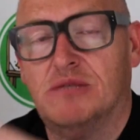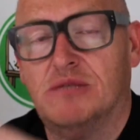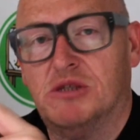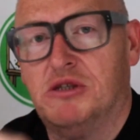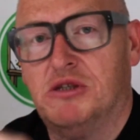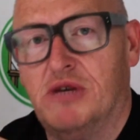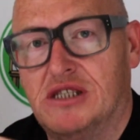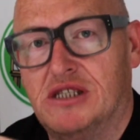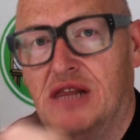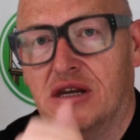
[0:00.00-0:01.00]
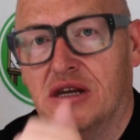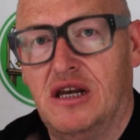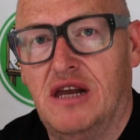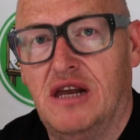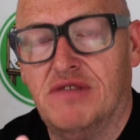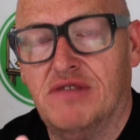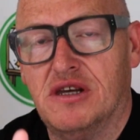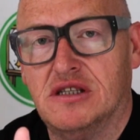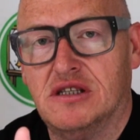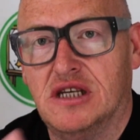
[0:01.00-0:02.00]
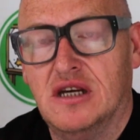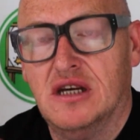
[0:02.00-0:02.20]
was between 10:30 and 11:30.